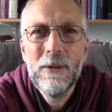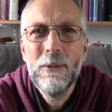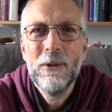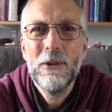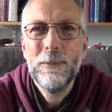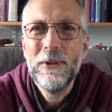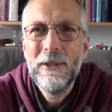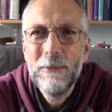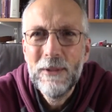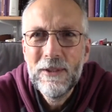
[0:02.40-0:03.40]
Well, good morning
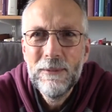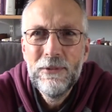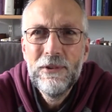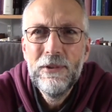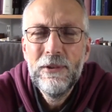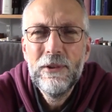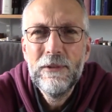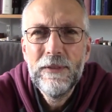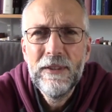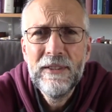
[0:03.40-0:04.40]
and welcome to Thought
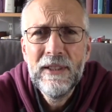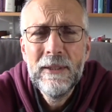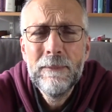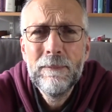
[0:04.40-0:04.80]
for the Day.